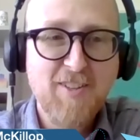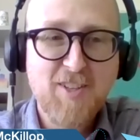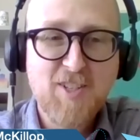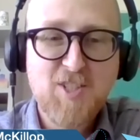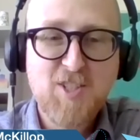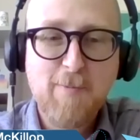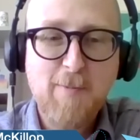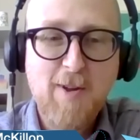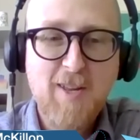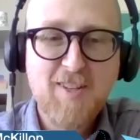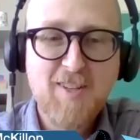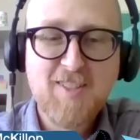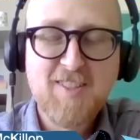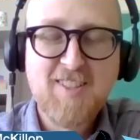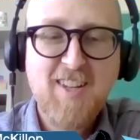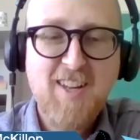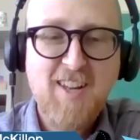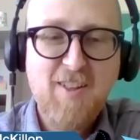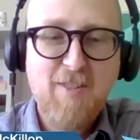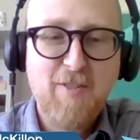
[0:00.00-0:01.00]
the Chemainus.
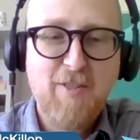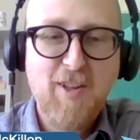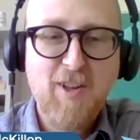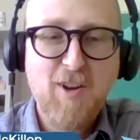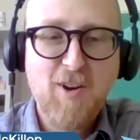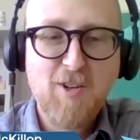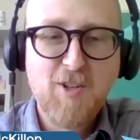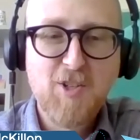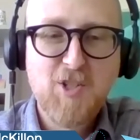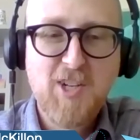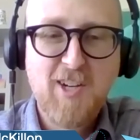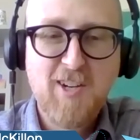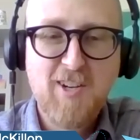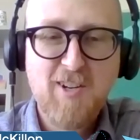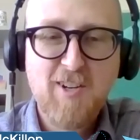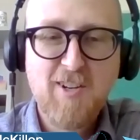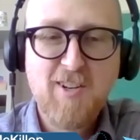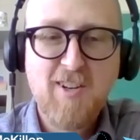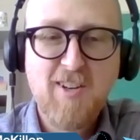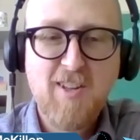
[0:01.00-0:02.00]
They all
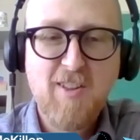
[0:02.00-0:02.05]
shared